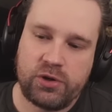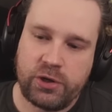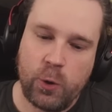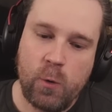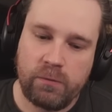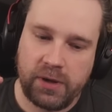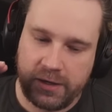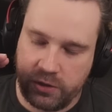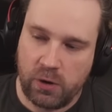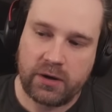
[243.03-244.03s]
show
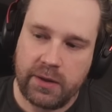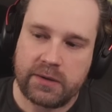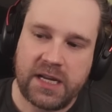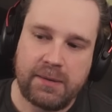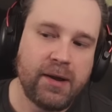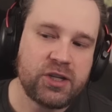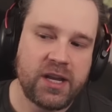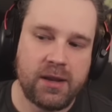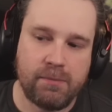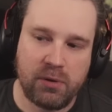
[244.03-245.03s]
like Dark Layer's damage,
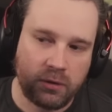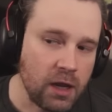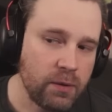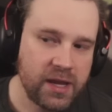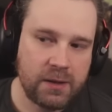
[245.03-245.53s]
and then below it,